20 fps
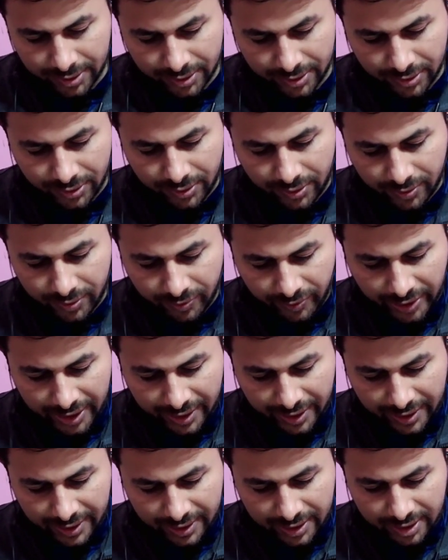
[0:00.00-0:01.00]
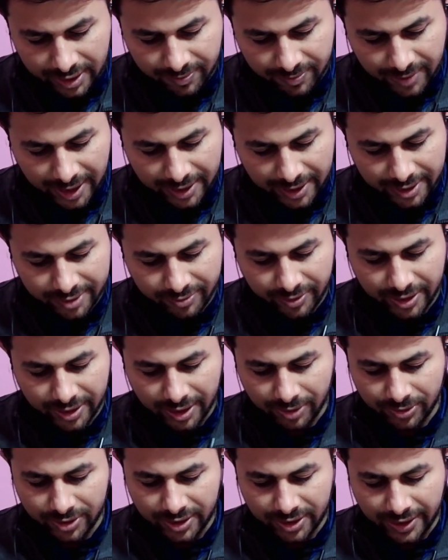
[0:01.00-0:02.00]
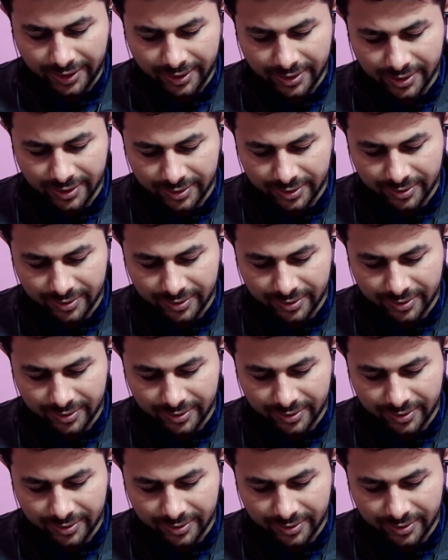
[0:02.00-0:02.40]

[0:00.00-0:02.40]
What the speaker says: So we can take this minus 1 outside.